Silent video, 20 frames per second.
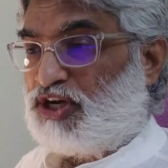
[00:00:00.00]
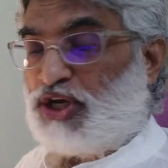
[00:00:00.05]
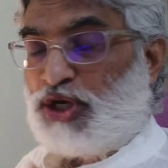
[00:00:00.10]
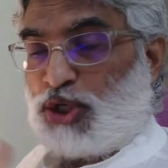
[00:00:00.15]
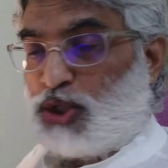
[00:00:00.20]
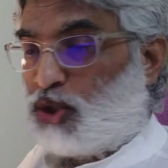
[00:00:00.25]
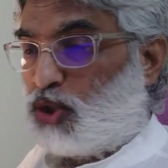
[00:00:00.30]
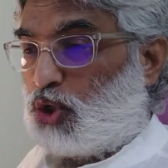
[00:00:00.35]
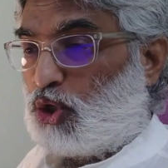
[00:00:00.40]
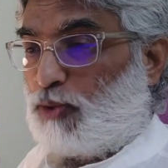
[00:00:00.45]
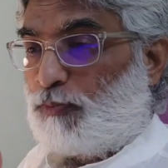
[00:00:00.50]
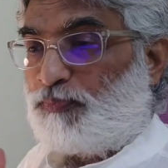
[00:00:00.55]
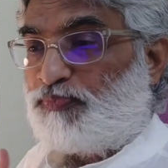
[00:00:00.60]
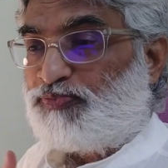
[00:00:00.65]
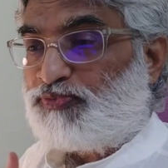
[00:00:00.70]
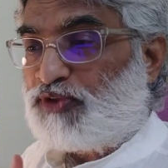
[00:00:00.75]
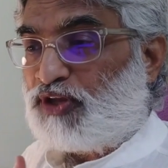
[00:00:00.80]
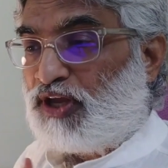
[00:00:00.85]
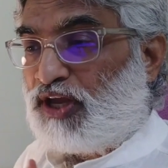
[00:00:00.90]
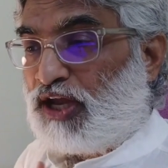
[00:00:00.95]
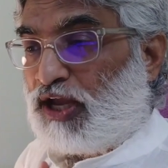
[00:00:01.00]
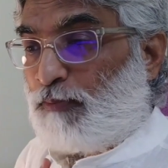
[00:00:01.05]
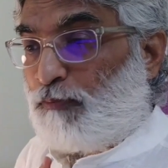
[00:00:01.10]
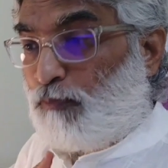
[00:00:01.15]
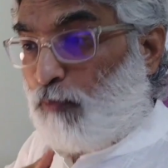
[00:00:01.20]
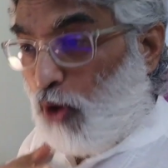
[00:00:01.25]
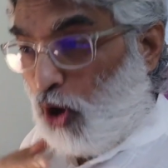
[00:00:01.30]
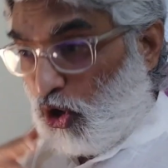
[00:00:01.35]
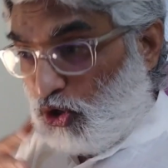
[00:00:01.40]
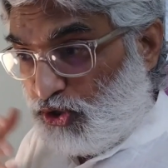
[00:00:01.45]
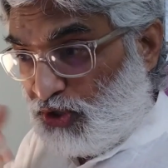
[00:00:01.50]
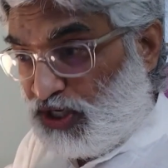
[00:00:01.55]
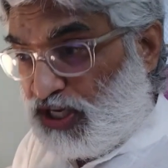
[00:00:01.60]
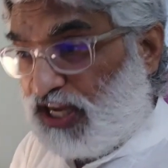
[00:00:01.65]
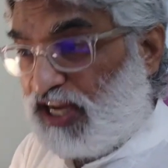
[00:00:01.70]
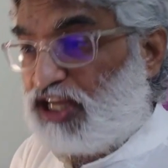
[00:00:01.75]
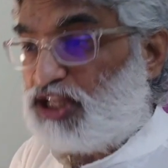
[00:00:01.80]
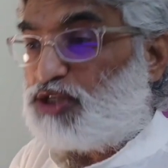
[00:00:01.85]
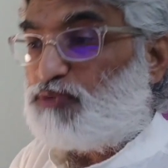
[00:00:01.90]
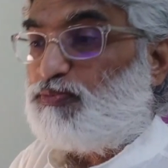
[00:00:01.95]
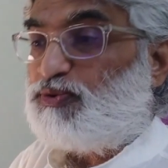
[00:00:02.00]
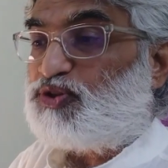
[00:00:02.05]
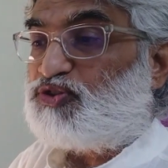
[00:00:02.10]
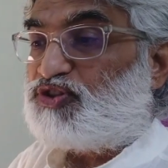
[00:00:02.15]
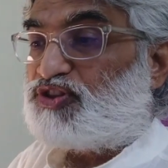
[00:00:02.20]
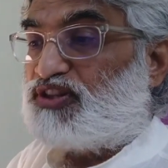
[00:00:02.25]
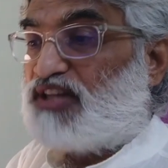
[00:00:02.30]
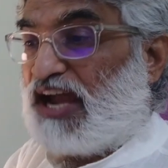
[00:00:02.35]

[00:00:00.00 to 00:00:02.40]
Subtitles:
no bondage with